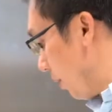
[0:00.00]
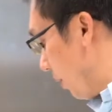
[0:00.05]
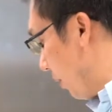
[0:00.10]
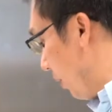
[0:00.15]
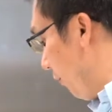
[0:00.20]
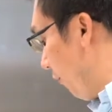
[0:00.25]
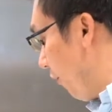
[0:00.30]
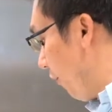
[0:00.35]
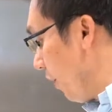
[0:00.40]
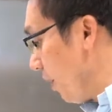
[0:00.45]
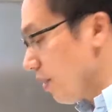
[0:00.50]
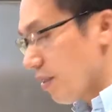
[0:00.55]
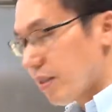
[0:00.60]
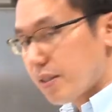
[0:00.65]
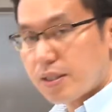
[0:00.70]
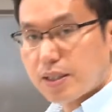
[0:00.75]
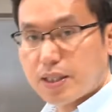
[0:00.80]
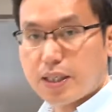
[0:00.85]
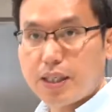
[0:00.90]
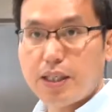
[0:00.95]

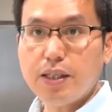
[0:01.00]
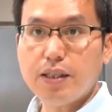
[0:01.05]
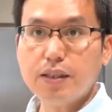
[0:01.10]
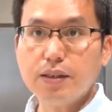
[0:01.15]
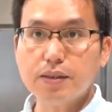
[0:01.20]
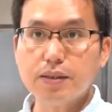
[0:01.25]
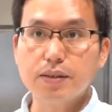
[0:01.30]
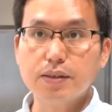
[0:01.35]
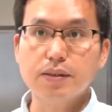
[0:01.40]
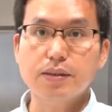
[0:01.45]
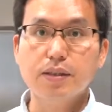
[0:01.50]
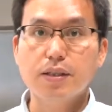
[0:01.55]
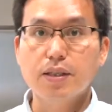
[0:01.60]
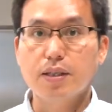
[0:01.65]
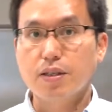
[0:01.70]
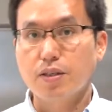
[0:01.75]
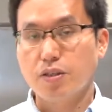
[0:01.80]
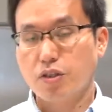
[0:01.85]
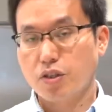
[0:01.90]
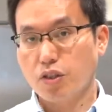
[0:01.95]
reverse gears,
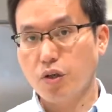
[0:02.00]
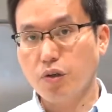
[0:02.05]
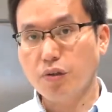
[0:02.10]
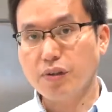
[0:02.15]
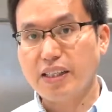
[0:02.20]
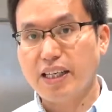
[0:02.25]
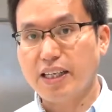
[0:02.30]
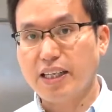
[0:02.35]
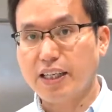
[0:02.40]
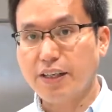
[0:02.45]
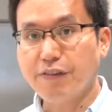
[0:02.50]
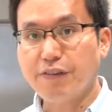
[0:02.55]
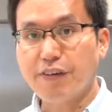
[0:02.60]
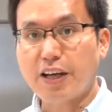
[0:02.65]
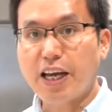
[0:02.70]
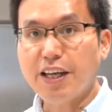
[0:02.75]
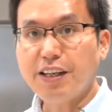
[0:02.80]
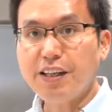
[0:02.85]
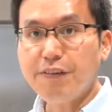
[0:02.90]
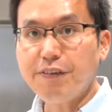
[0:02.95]
so that
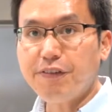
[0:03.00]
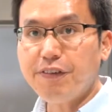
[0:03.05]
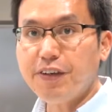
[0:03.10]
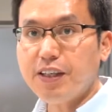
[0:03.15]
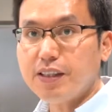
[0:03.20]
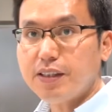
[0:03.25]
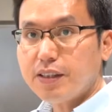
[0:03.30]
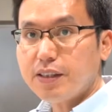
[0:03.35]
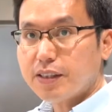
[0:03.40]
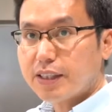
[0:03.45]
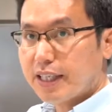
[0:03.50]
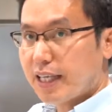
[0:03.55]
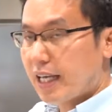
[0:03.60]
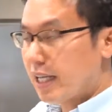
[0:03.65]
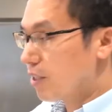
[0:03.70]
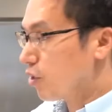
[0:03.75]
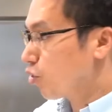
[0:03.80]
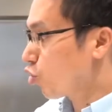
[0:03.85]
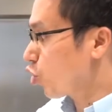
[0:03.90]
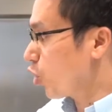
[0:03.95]
if anything
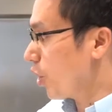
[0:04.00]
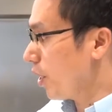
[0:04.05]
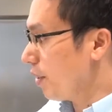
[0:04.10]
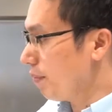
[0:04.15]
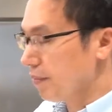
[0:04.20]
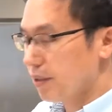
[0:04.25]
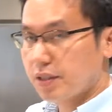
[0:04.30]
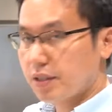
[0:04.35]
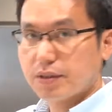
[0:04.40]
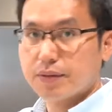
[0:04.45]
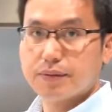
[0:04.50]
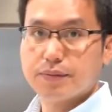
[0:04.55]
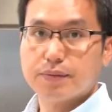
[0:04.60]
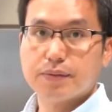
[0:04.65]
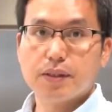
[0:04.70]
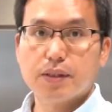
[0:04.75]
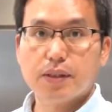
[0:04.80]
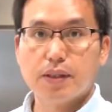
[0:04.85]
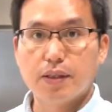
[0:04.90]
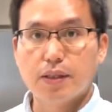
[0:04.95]
gets jammed,
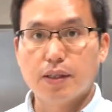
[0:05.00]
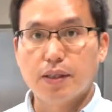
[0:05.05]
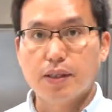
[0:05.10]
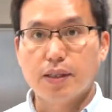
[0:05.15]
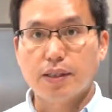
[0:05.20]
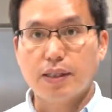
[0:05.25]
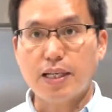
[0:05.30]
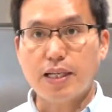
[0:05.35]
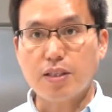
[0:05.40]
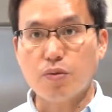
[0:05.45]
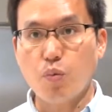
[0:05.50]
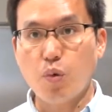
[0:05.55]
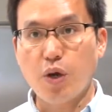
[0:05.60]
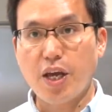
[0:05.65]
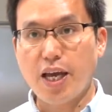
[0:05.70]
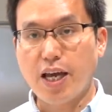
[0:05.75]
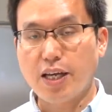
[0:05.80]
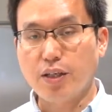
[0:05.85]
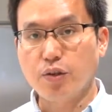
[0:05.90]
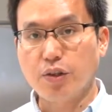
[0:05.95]
that's
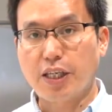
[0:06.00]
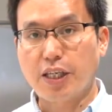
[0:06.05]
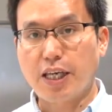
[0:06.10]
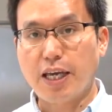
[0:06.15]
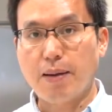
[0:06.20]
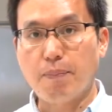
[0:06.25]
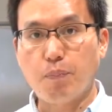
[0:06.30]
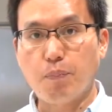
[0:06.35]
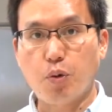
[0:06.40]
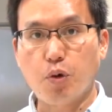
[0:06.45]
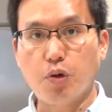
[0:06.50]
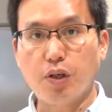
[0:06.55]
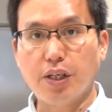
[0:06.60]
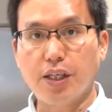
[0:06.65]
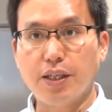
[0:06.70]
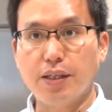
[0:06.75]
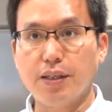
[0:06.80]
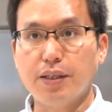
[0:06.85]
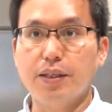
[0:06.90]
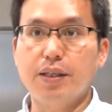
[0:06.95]
where you can put
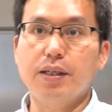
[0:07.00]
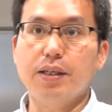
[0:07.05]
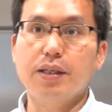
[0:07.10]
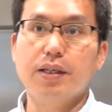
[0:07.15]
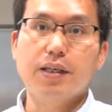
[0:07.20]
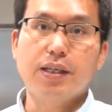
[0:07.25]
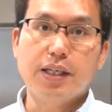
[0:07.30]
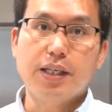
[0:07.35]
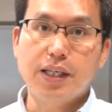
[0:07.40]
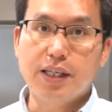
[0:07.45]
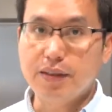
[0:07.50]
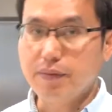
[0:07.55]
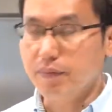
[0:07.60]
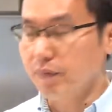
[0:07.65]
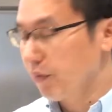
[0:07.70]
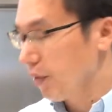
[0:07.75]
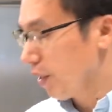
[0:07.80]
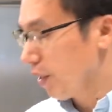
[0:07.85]
it in